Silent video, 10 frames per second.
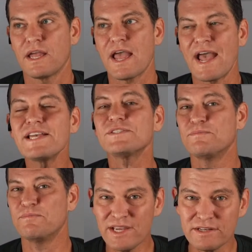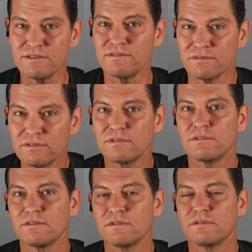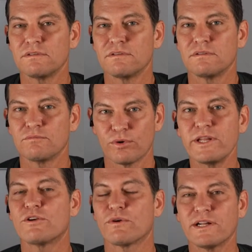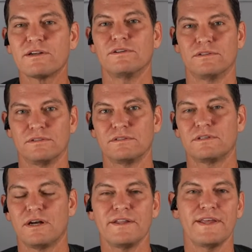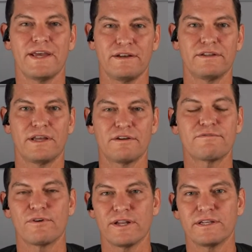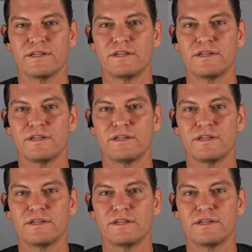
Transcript: has been pretty critical on that front.